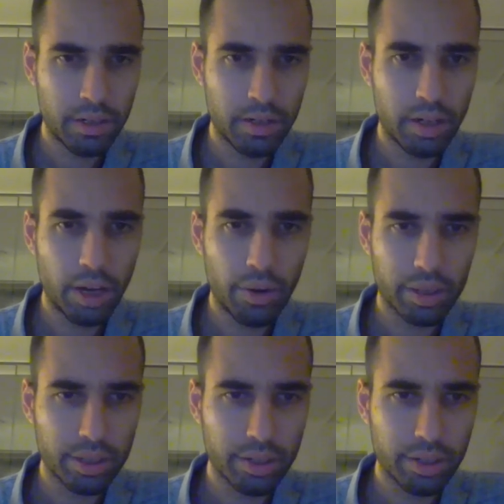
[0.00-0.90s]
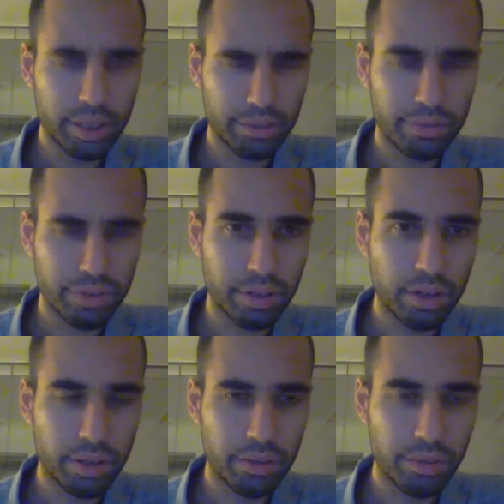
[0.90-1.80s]
now I gotta like figure
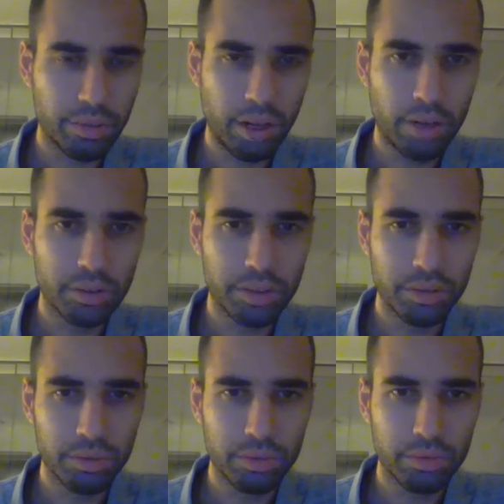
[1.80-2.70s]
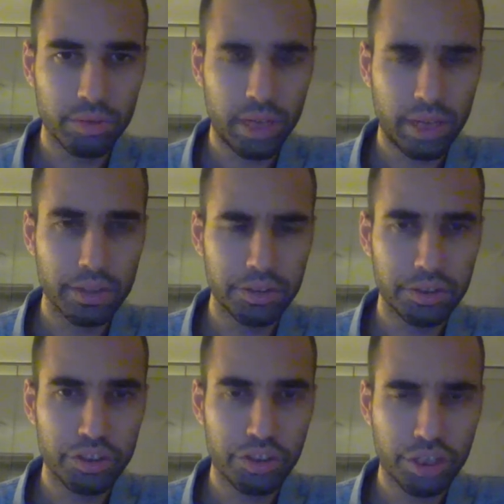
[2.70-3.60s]
out how to handle
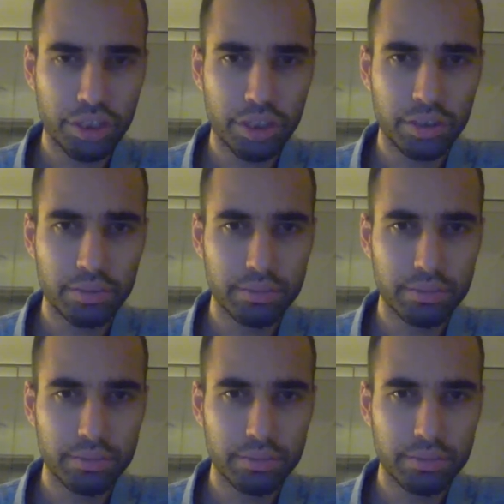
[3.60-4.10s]
this shit here.